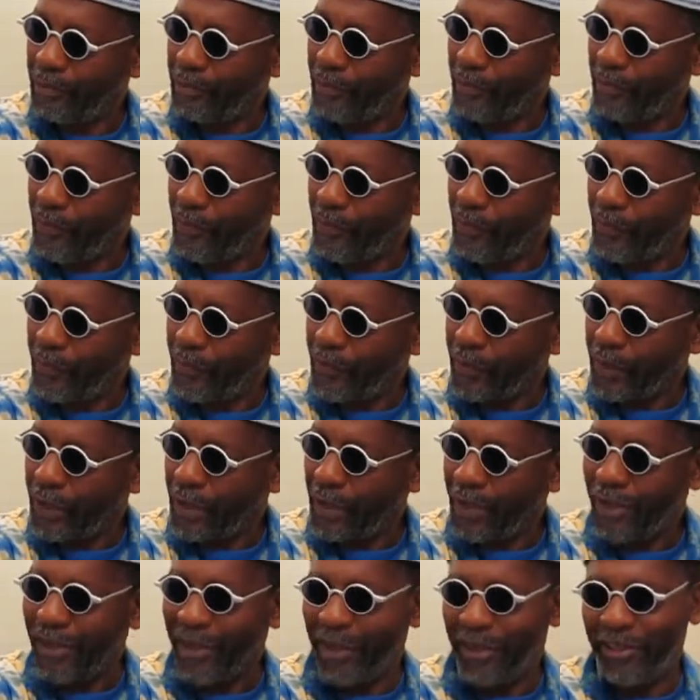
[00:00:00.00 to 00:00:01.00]
Mm.
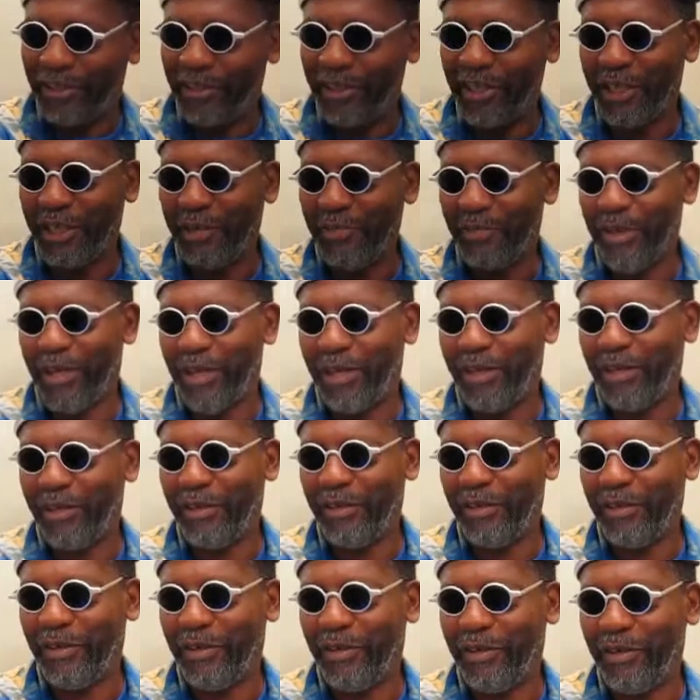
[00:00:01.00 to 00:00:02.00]
Now, think about it.
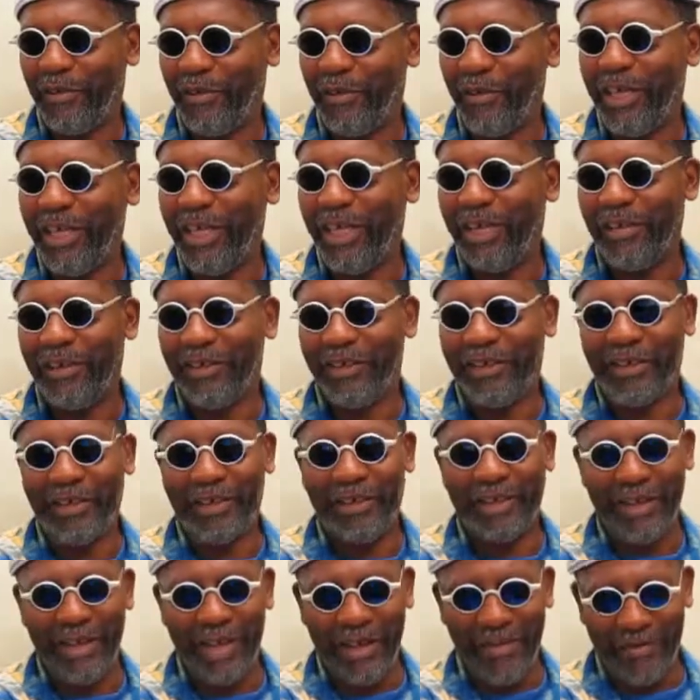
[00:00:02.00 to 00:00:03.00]
We here in
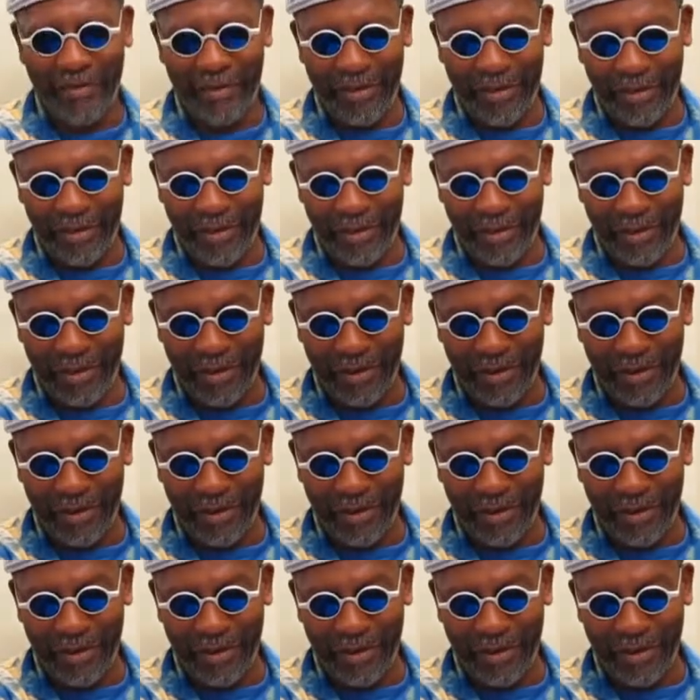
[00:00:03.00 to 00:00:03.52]
Southern Africa,